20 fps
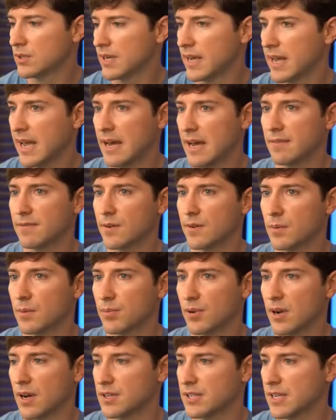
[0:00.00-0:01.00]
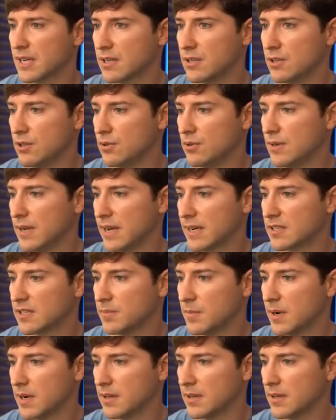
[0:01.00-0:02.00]
notes I have for a project due next
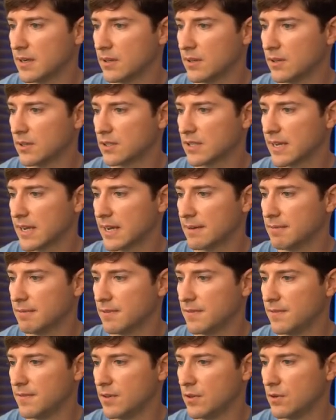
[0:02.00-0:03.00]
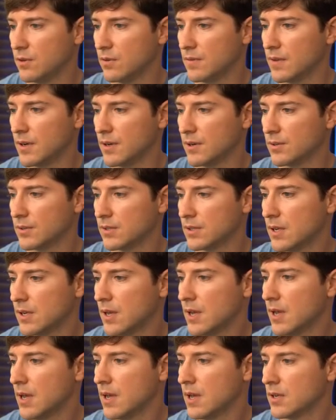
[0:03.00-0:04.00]
month, and it looks like I have a few of those.
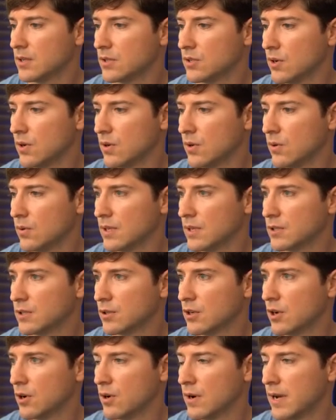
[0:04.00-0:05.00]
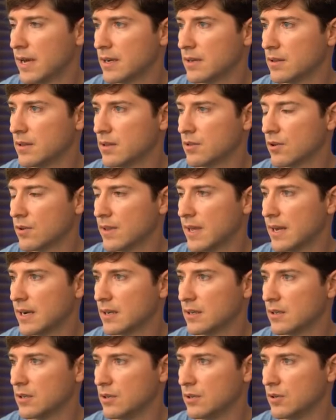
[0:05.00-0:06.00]
So let's go ahead and throw that
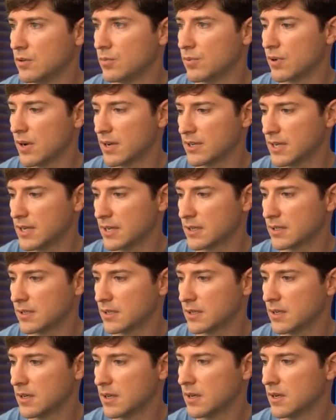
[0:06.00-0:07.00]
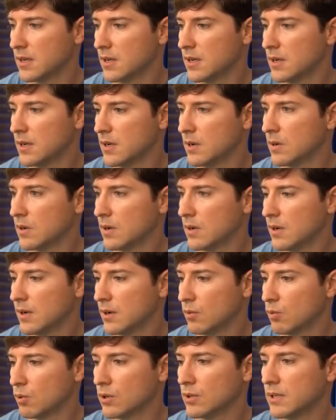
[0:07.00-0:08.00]
into projects.
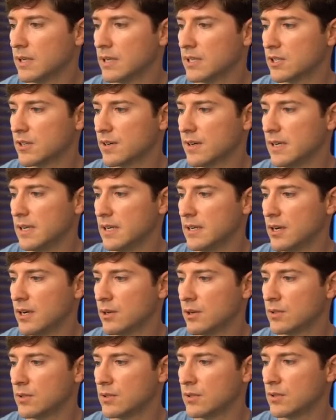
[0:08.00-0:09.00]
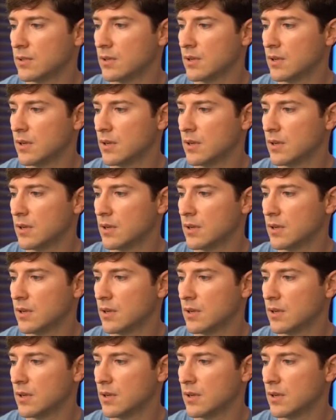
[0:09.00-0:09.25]
World history notes.